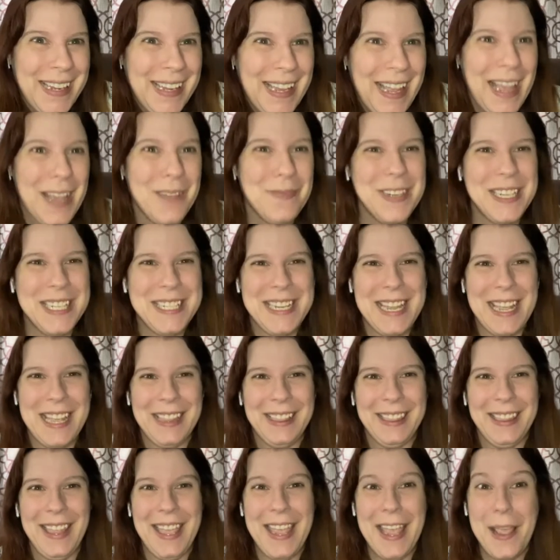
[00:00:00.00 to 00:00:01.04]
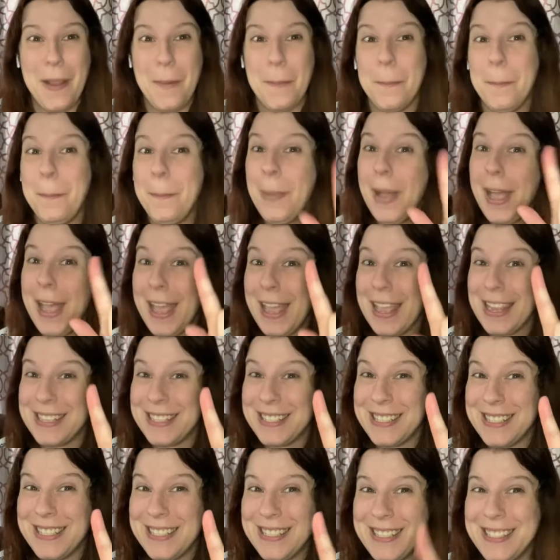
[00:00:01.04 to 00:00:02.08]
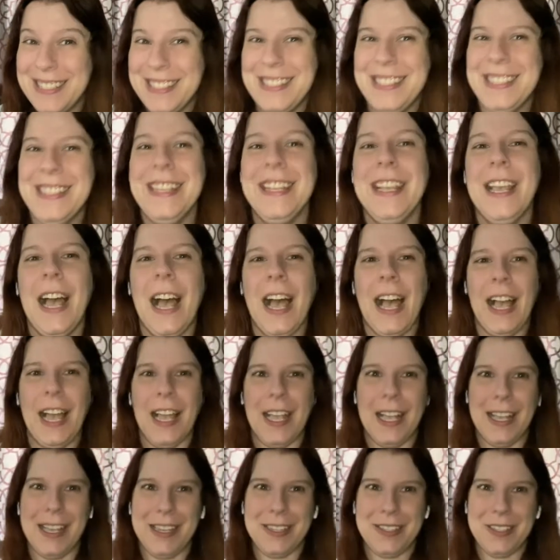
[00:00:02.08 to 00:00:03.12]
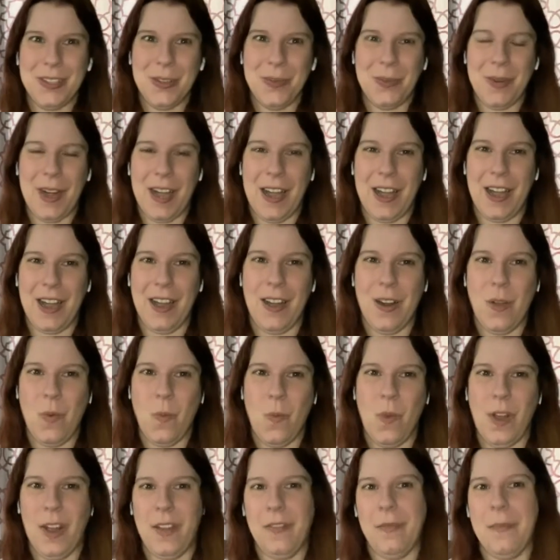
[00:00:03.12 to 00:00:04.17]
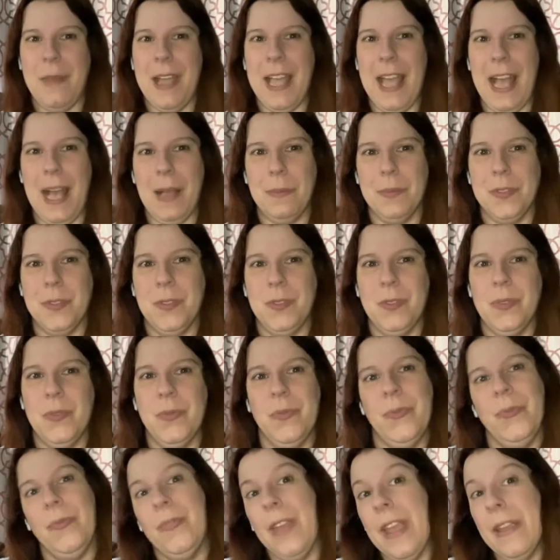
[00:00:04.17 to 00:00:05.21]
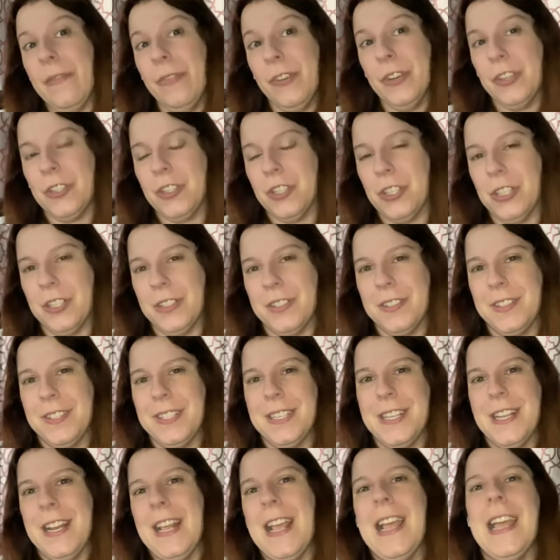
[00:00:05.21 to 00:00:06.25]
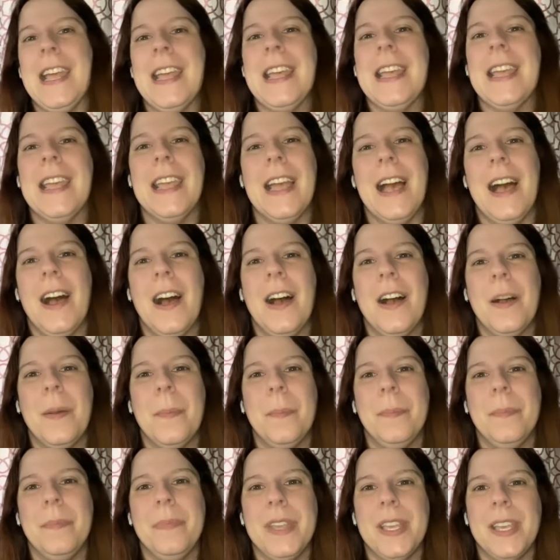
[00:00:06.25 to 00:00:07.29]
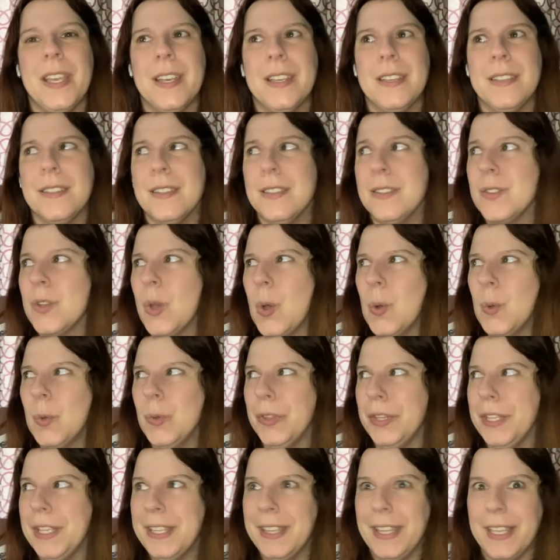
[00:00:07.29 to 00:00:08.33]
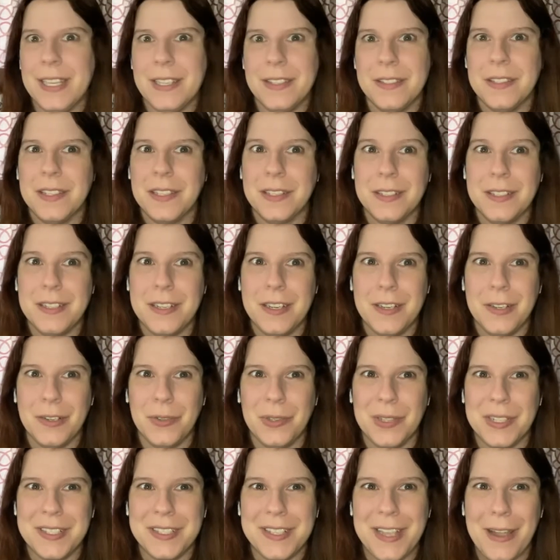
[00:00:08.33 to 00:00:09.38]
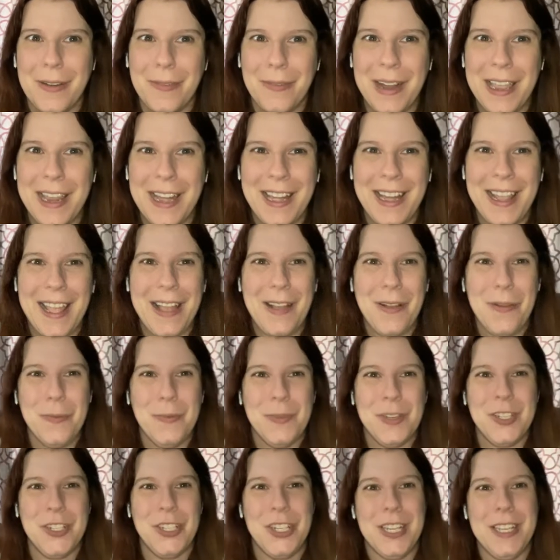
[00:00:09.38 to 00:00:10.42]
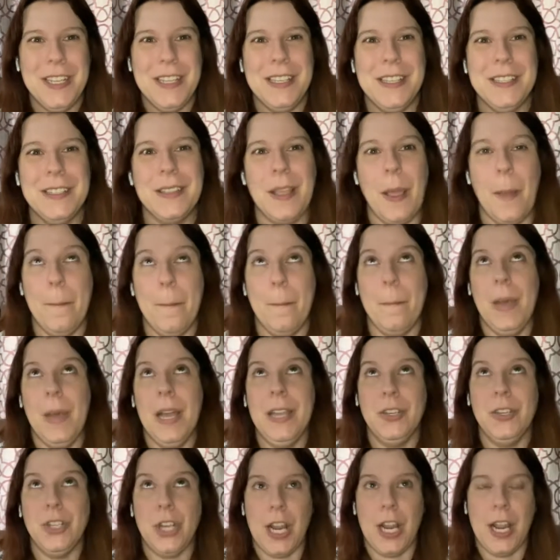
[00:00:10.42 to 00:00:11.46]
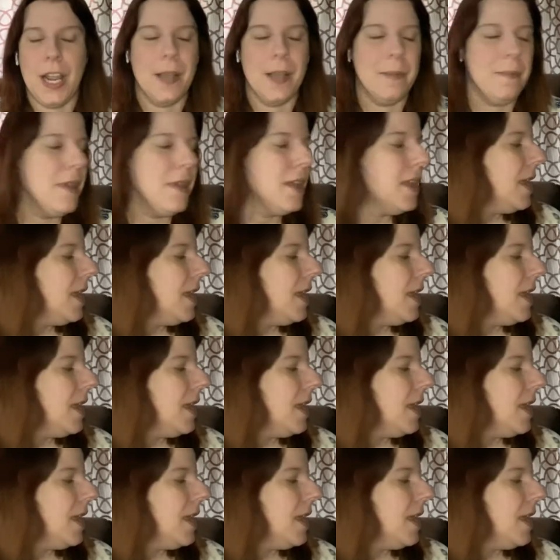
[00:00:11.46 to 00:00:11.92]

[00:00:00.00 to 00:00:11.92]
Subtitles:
I'm a day late, but I got to wear one of my absolute favorite shirts today because it's only like 60 degrees out right now, which is my jam.